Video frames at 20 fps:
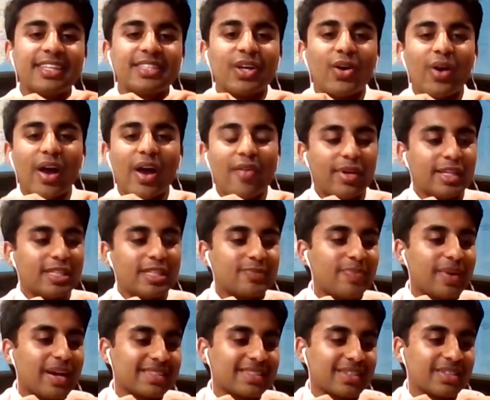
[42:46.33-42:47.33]
is all
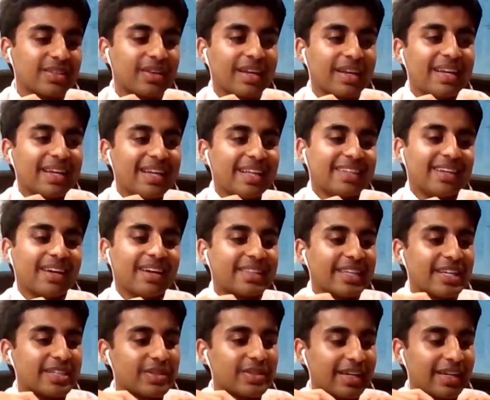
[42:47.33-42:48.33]
evidence-based, because the other things,